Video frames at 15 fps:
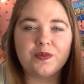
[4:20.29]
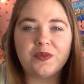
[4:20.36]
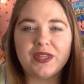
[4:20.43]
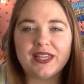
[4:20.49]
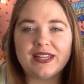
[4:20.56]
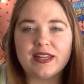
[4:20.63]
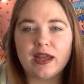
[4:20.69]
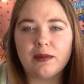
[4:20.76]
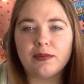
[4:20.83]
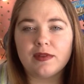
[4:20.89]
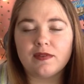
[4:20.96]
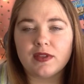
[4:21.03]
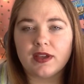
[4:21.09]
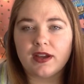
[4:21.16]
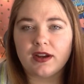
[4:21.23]
the depth
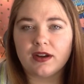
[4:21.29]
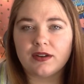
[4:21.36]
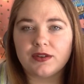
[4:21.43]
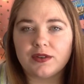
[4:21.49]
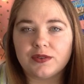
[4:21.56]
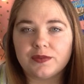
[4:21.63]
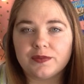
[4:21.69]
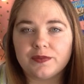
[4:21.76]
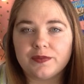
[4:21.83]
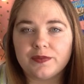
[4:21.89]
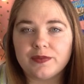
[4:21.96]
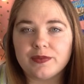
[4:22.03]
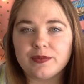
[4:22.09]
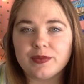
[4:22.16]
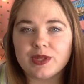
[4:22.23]
of the character.
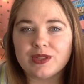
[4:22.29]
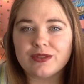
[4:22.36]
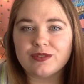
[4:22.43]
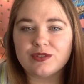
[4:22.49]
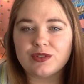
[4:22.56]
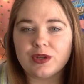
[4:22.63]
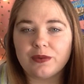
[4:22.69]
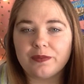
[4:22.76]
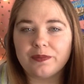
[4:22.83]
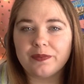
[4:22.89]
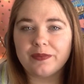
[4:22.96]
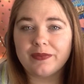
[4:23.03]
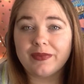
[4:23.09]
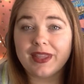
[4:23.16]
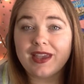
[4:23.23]
So,
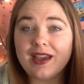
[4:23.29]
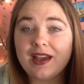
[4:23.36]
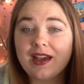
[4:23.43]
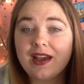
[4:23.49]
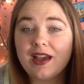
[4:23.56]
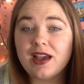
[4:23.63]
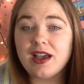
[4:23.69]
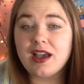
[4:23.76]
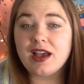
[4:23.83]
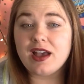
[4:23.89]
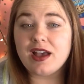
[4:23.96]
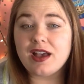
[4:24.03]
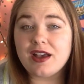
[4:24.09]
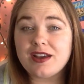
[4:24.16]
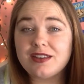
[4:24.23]

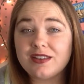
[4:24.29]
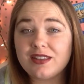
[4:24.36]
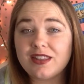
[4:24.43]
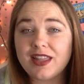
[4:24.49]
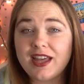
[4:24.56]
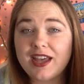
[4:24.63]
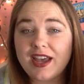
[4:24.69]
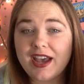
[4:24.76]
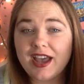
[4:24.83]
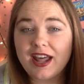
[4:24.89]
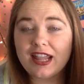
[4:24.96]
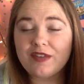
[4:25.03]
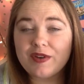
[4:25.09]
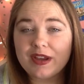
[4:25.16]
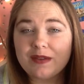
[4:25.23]
other than that, I
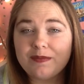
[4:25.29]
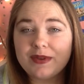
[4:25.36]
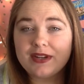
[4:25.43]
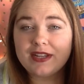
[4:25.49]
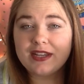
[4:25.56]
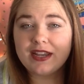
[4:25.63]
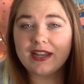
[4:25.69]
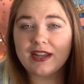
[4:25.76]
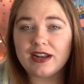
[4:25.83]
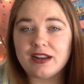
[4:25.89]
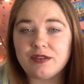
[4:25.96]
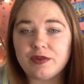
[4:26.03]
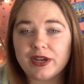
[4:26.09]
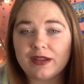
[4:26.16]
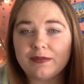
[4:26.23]
highly recommend it, and
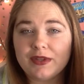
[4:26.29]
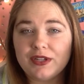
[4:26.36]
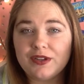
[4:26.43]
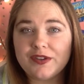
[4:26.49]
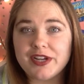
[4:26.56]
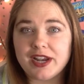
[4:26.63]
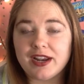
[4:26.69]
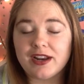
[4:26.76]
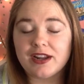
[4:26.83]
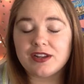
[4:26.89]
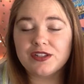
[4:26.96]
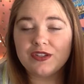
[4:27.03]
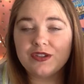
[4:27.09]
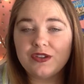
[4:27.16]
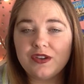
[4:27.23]
I recommend you checking it
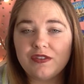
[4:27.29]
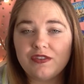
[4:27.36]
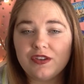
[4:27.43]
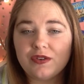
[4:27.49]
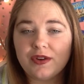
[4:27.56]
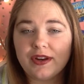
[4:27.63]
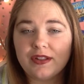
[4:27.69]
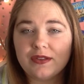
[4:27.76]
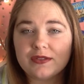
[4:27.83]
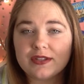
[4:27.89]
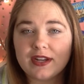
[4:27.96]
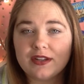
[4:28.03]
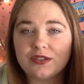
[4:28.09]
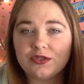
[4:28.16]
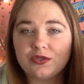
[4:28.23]
out too if you're into those
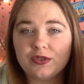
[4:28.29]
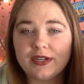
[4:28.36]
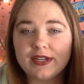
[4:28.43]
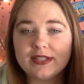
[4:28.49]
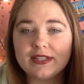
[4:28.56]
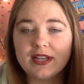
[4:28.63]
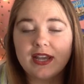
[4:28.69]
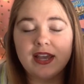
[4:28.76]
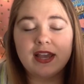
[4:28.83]
kind of stories.